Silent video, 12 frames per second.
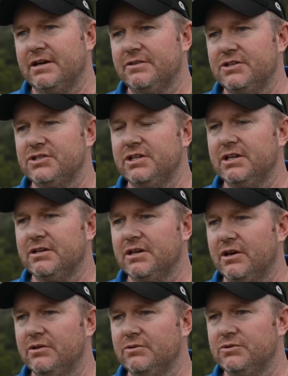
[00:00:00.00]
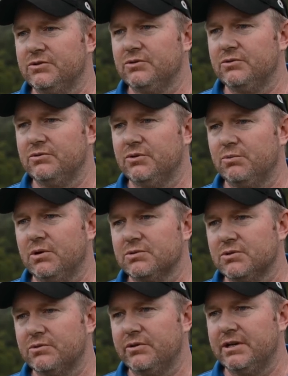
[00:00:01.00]
this year go to the World
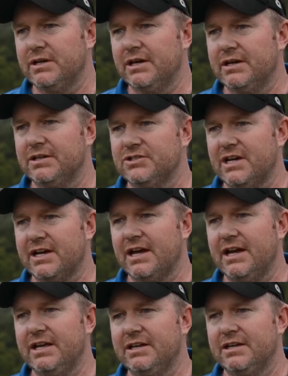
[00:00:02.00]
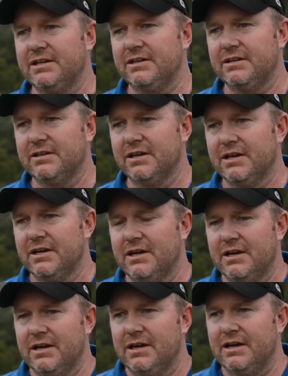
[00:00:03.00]
Tour in Jack Haig and
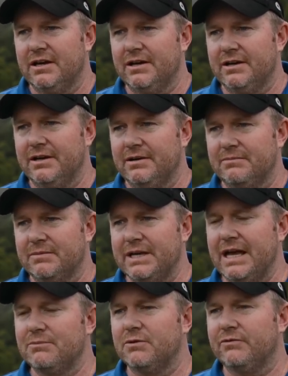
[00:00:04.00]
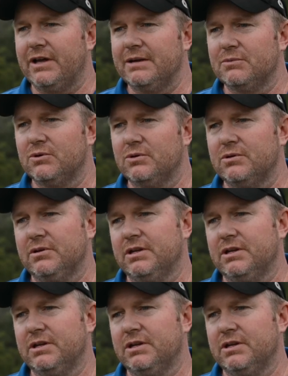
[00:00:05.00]
um, Campbell Flakemore.